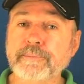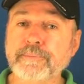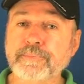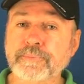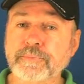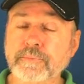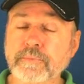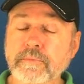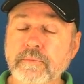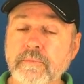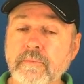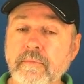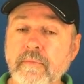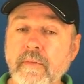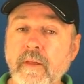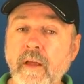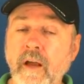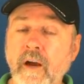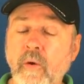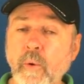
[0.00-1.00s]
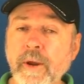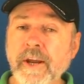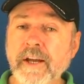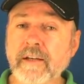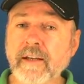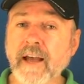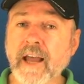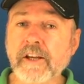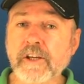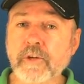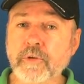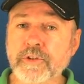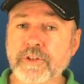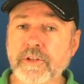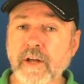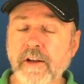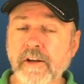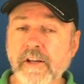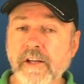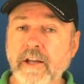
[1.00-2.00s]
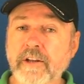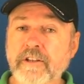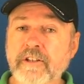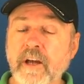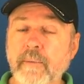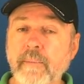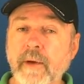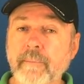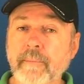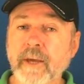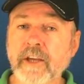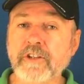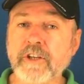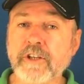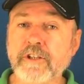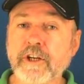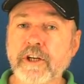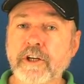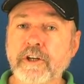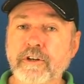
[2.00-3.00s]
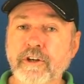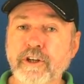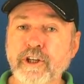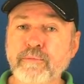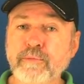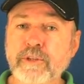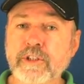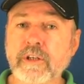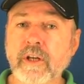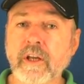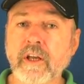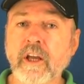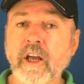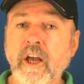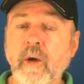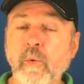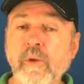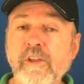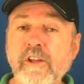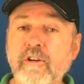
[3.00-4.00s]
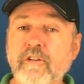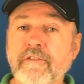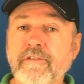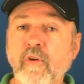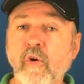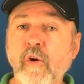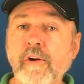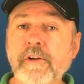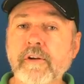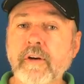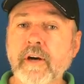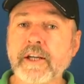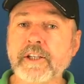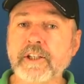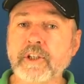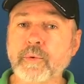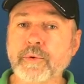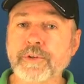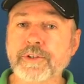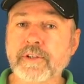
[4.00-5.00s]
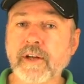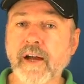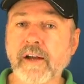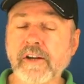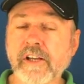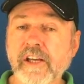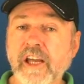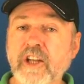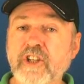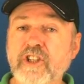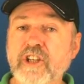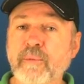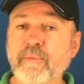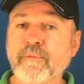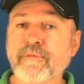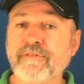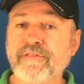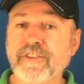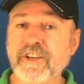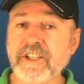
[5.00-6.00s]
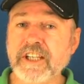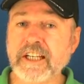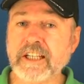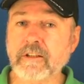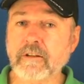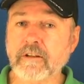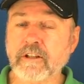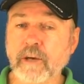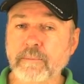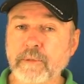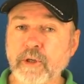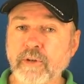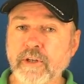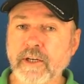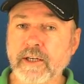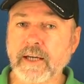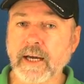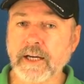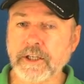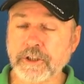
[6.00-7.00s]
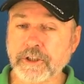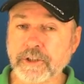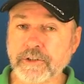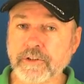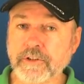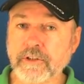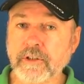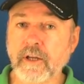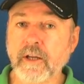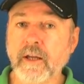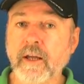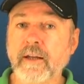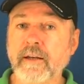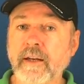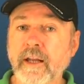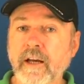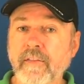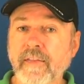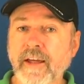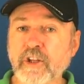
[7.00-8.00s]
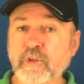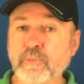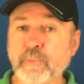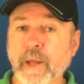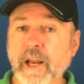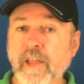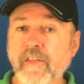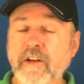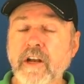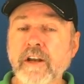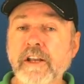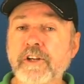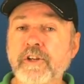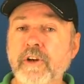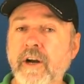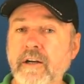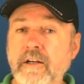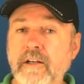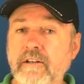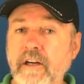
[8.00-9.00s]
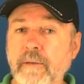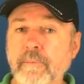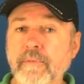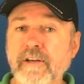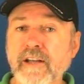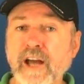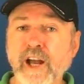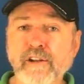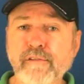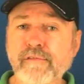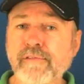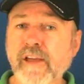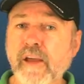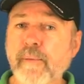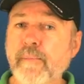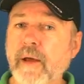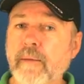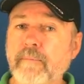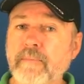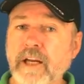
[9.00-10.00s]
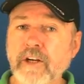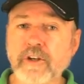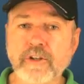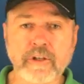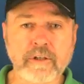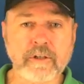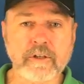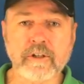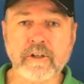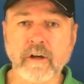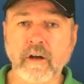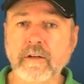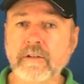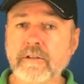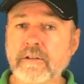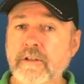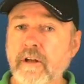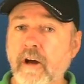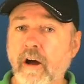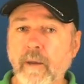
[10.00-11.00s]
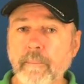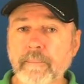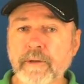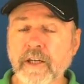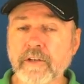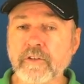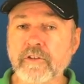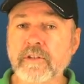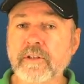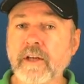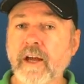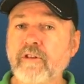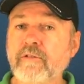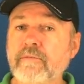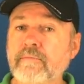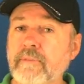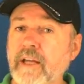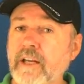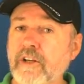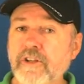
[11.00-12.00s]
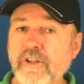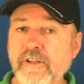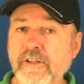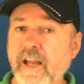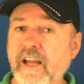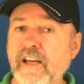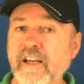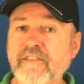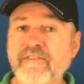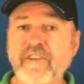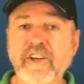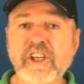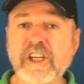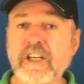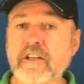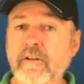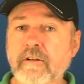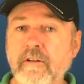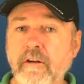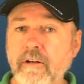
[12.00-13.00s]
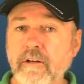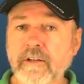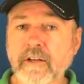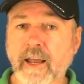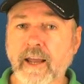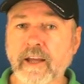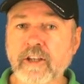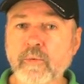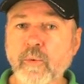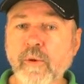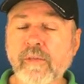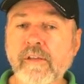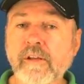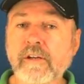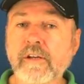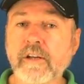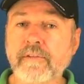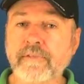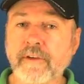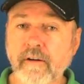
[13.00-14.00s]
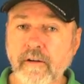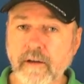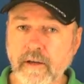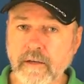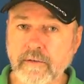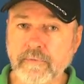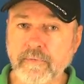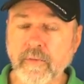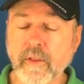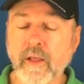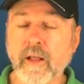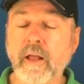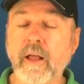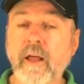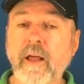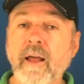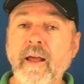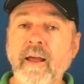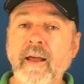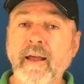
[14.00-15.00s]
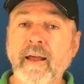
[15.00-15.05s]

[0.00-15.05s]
Um, a week later, you'll start to get some messaging dreams. Within a fortnight, you will start to get some physical communications. Now, that's better than any drug trip. None of them are mentioned. Johns Hopkins don't mention any physical contacts with the divine.